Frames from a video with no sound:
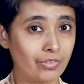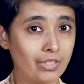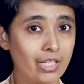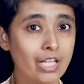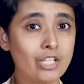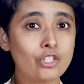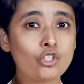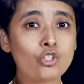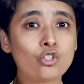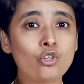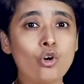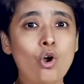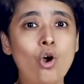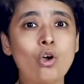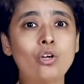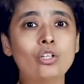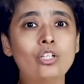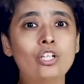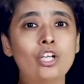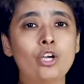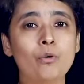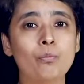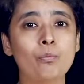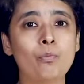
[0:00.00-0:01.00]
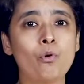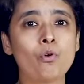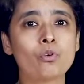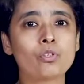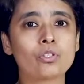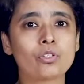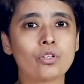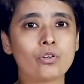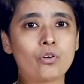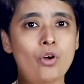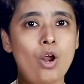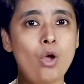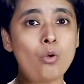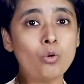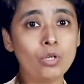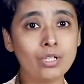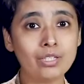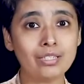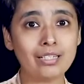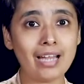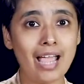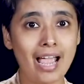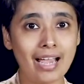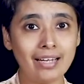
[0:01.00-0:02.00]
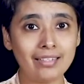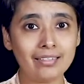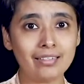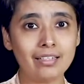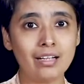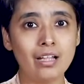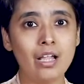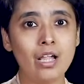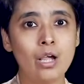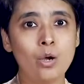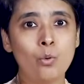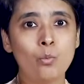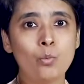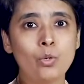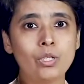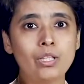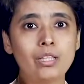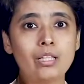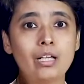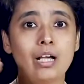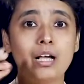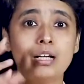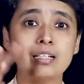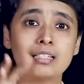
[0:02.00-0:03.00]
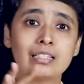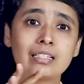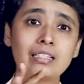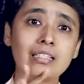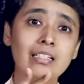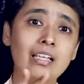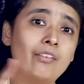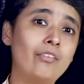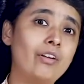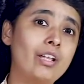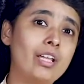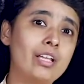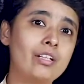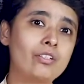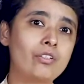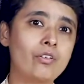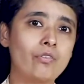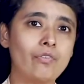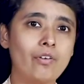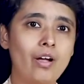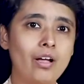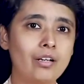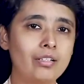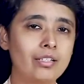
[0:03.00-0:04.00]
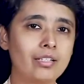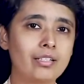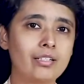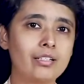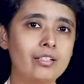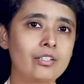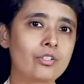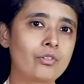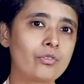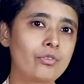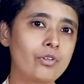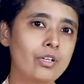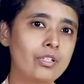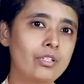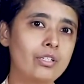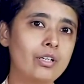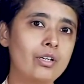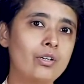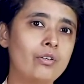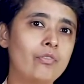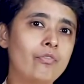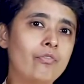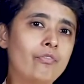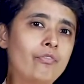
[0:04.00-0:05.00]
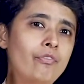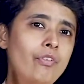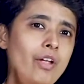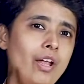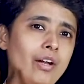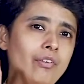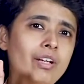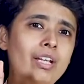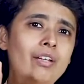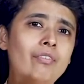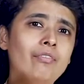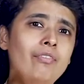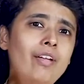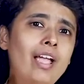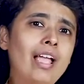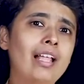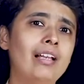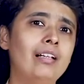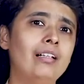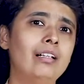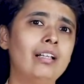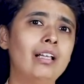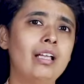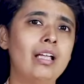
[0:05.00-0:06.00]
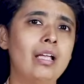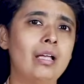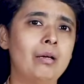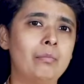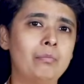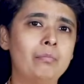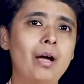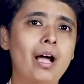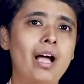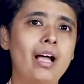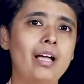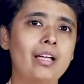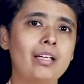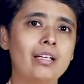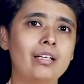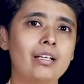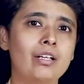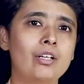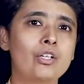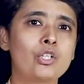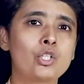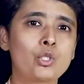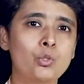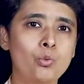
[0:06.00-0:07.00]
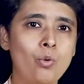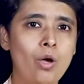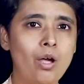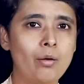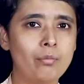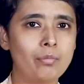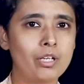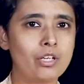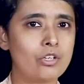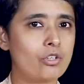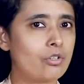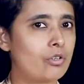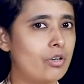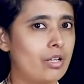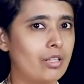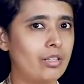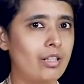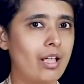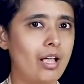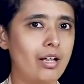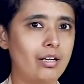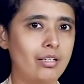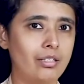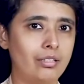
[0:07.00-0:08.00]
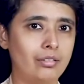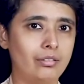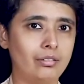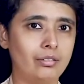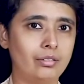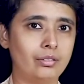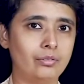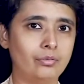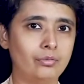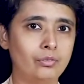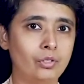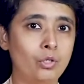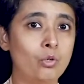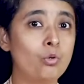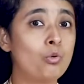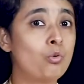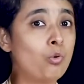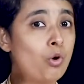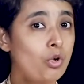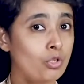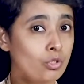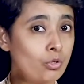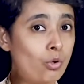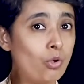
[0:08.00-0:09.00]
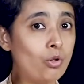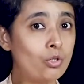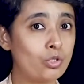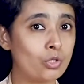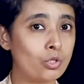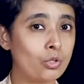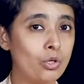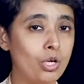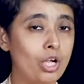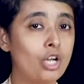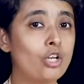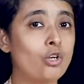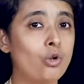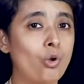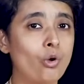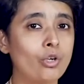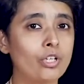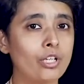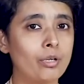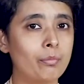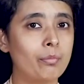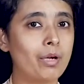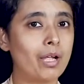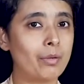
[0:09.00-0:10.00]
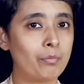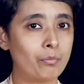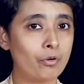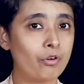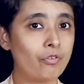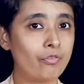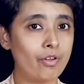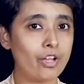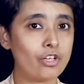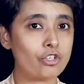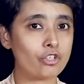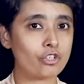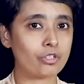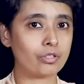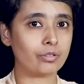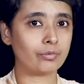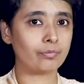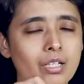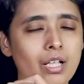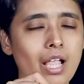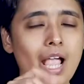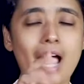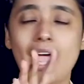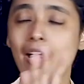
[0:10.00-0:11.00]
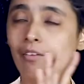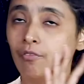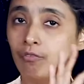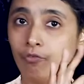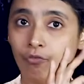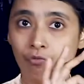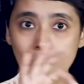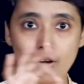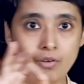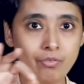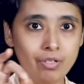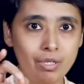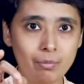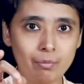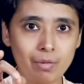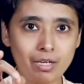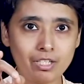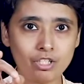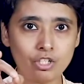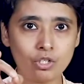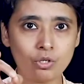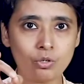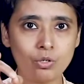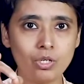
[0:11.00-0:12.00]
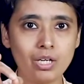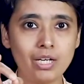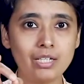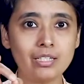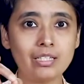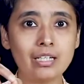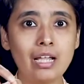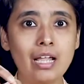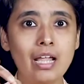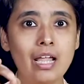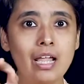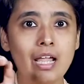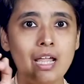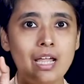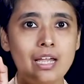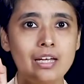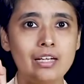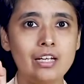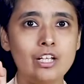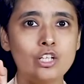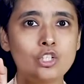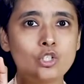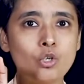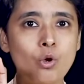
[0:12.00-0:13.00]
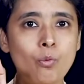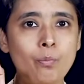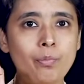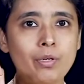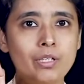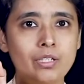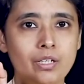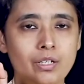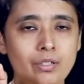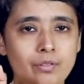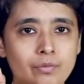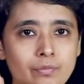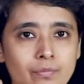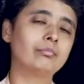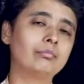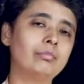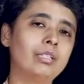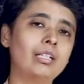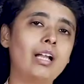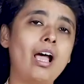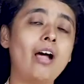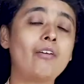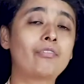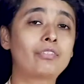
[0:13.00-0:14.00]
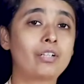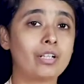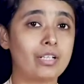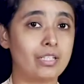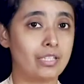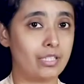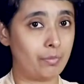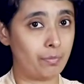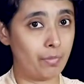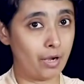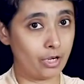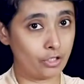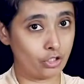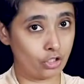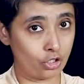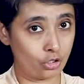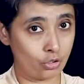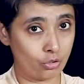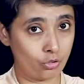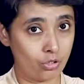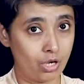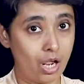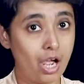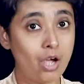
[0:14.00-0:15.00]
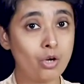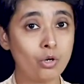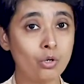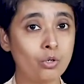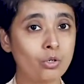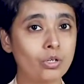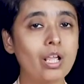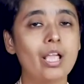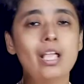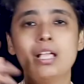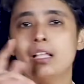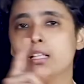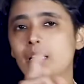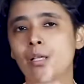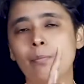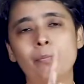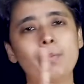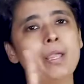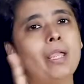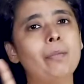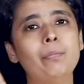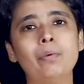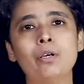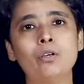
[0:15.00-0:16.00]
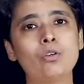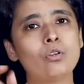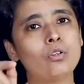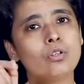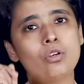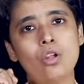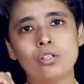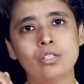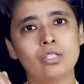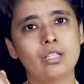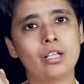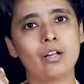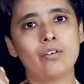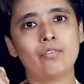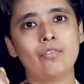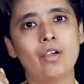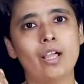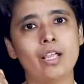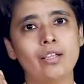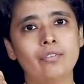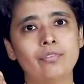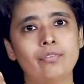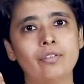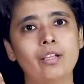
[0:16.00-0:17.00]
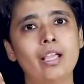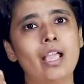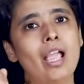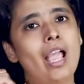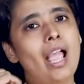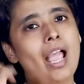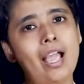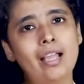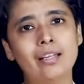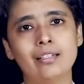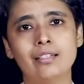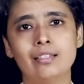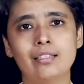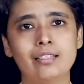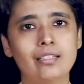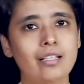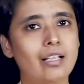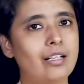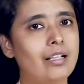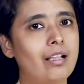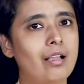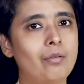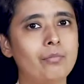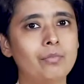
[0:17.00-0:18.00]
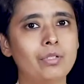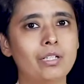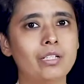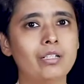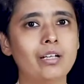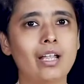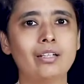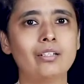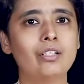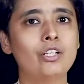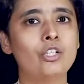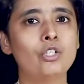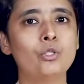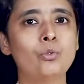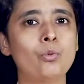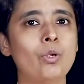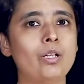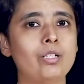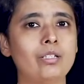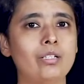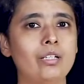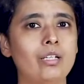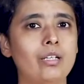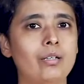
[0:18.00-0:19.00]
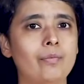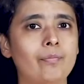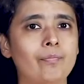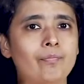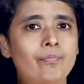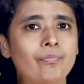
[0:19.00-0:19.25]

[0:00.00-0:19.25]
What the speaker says: It strongly opposed the Rowlatt Act with a series of articles written very well by Swami Shraddhanand, who was also a lawyer by profession and very meticulous in his opinion. But after his departure to Lahore, the paper could not survive and it succumbed in 1920.